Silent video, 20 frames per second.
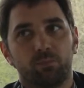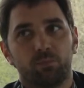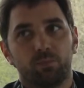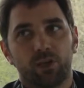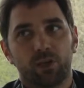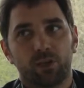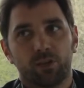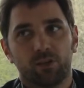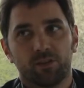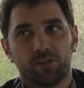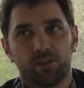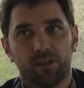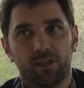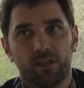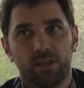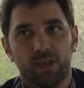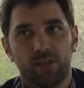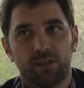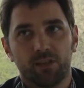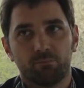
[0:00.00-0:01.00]
because
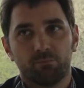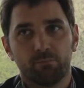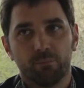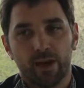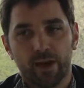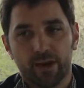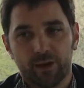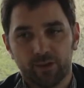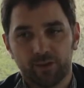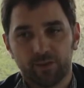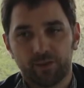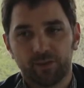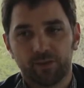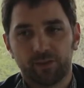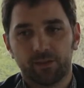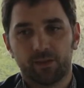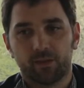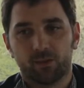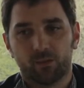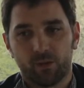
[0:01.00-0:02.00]
it marks
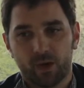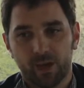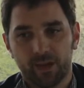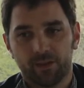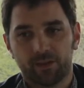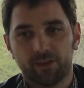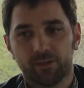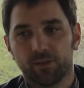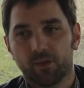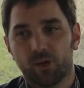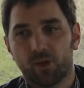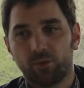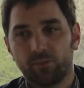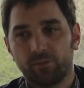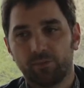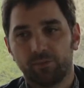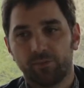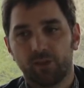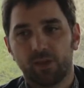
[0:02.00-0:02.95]
the horizon of